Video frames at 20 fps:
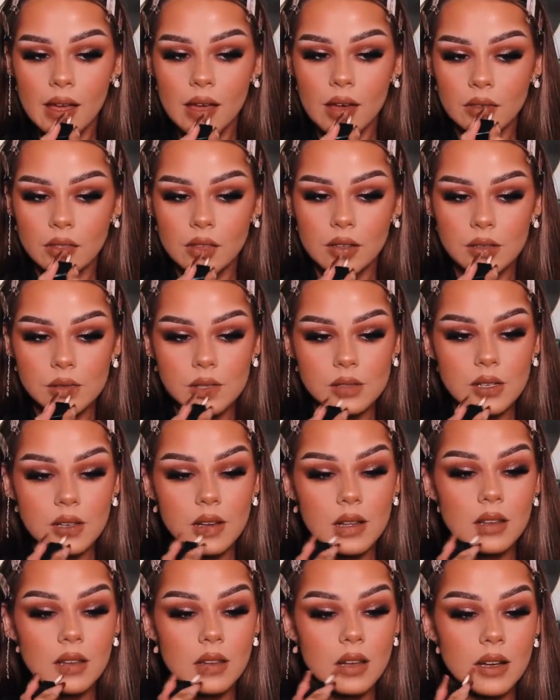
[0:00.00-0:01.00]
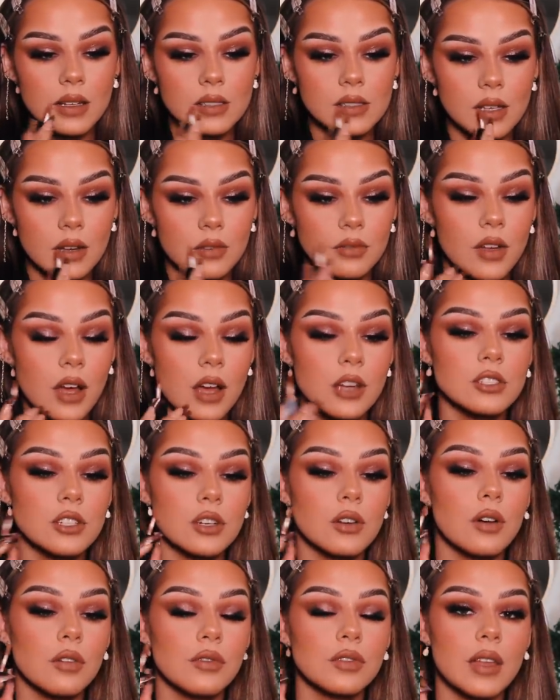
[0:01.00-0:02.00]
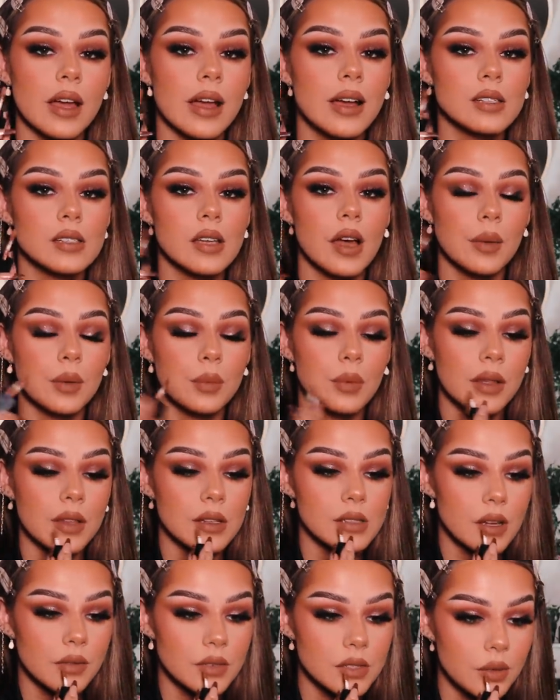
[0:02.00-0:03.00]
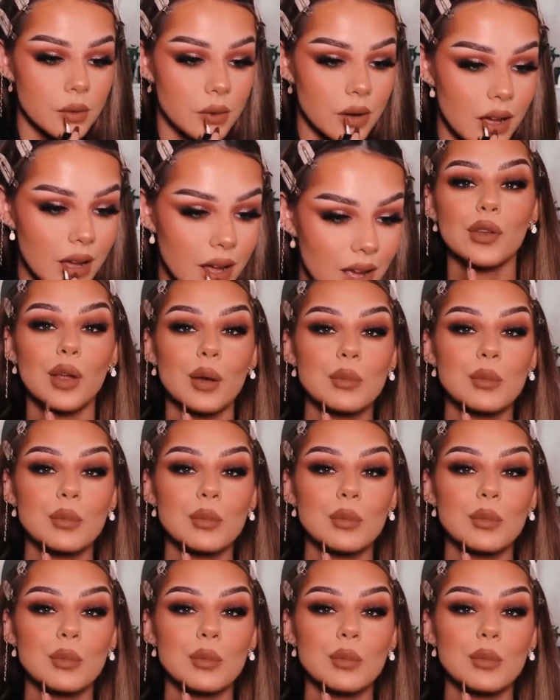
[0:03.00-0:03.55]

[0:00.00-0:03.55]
If this was like a lighter version of this, I would wear this every single day.